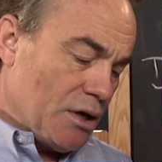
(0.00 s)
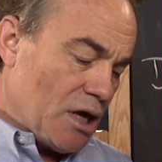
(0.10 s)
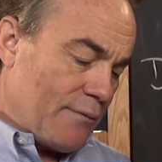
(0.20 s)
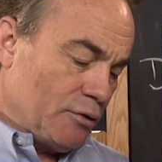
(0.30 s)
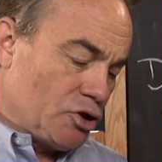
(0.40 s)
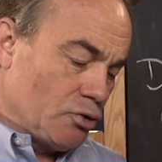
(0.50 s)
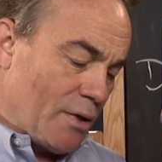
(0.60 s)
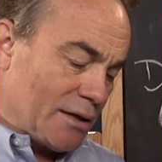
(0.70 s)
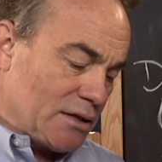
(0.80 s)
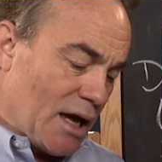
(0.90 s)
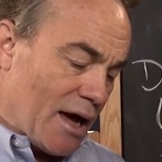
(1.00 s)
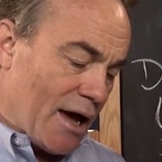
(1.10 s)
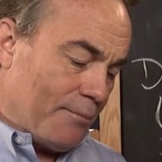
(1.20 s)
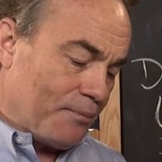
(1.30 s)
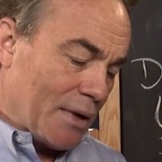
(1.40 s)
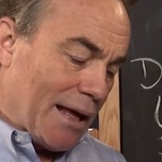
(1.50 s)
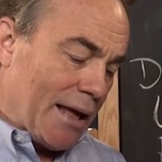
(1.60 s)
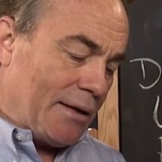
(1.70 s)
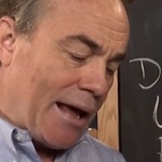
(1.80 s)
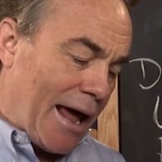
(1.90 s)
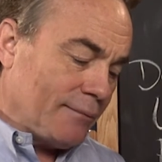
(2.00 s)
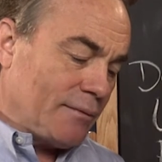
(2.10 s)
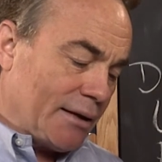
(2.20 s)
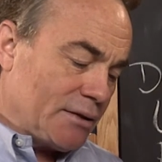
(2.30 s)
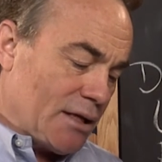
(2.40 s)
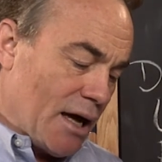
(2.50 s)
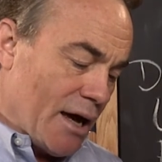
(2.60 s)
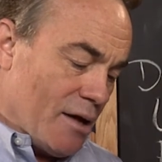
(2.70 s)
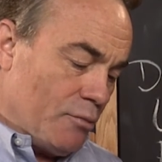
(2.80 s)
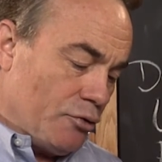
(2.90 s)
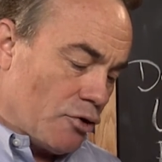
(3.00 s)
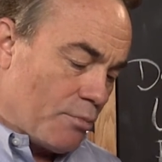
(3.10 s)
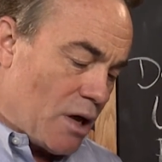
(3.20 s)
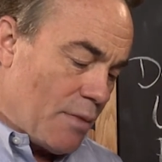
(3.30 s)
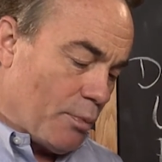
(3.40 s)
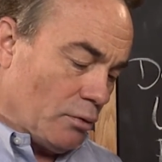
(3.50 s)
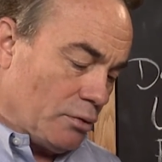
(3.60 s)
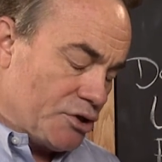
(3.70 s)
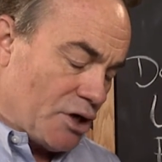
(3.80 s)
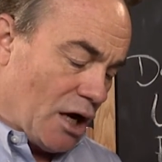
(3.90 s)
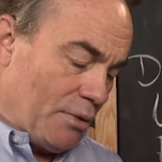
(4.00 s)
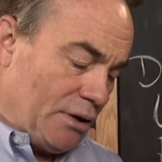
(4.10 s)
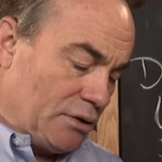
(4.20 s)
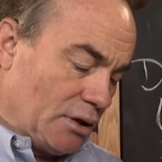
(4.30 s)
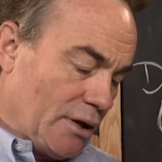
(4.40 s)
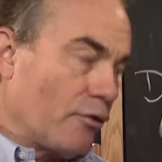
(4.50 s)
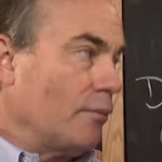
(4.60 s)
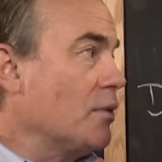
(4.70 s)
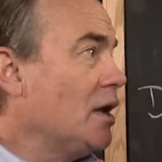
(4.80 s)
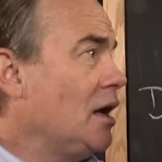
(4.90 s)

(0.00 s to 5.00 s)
even to that time, and at that time your people shall be delivered."